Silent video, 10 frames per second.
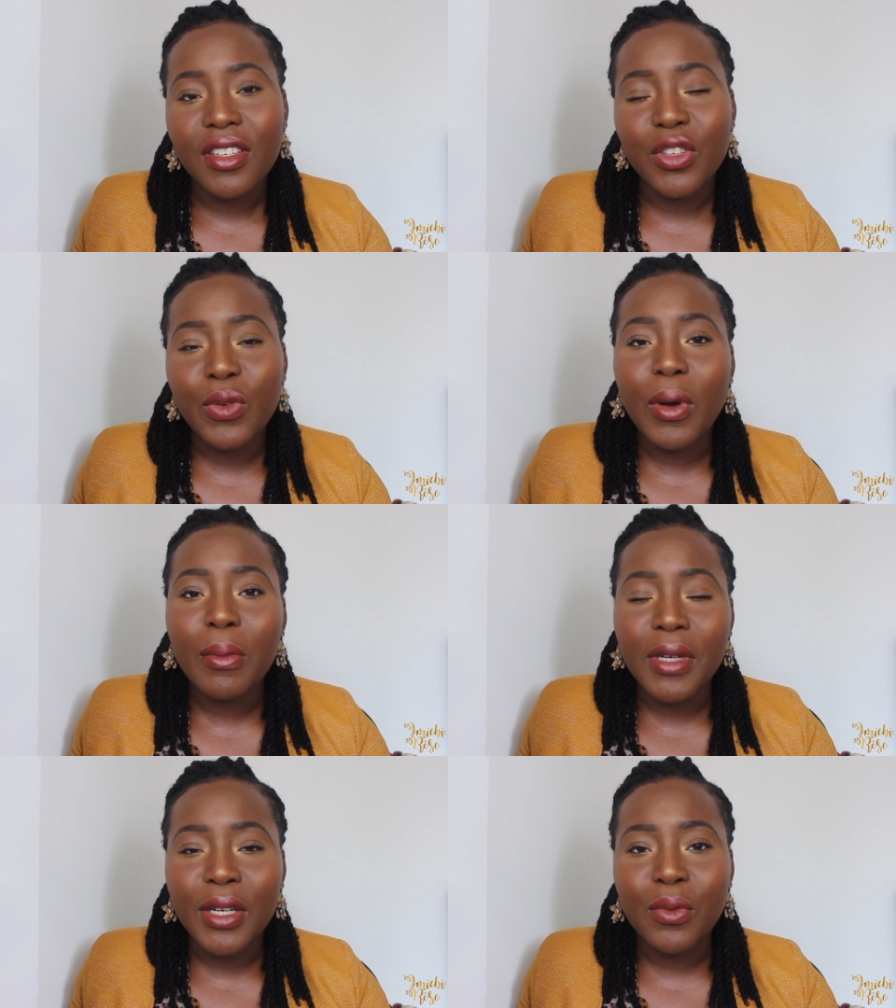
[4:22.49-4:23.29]
"You are
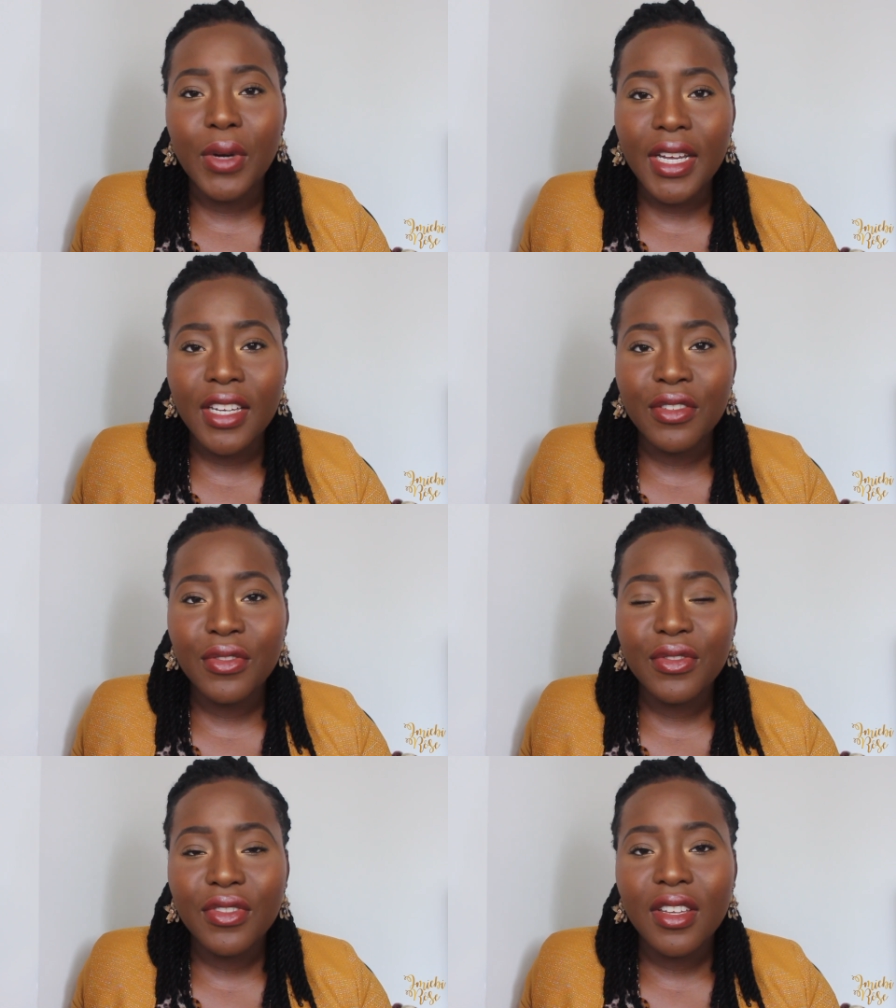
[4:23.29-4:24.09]
my
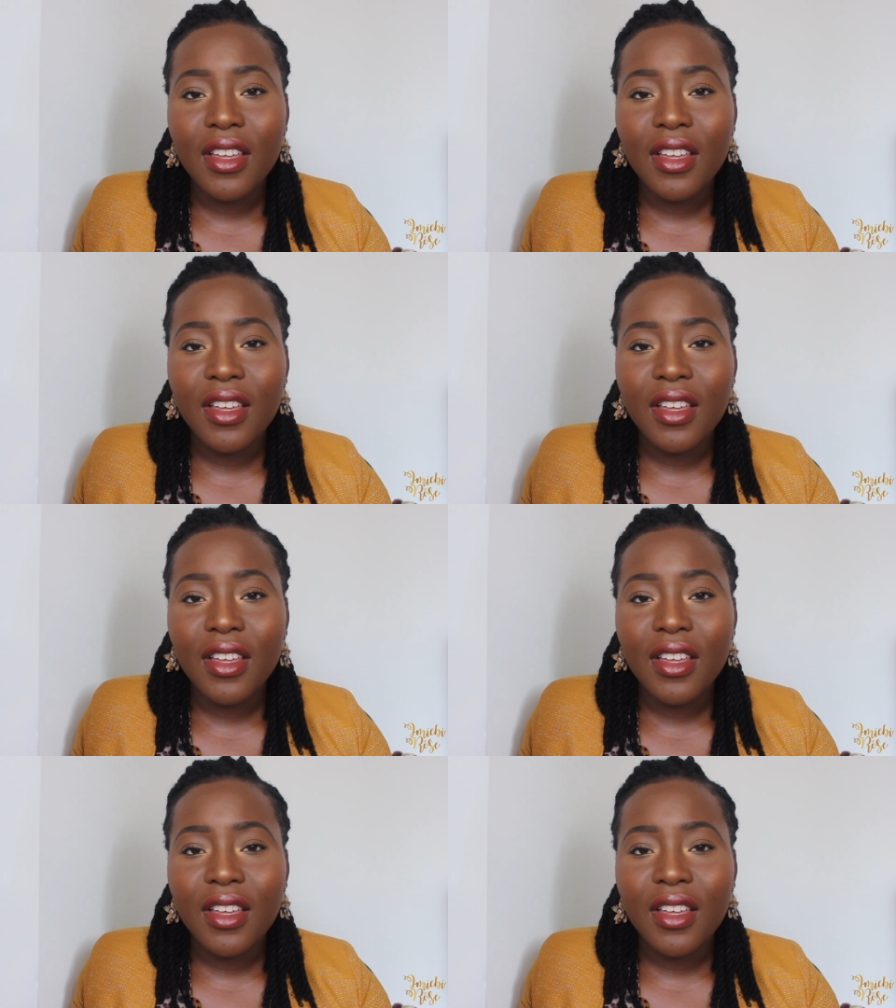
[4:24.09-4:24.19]
wife,"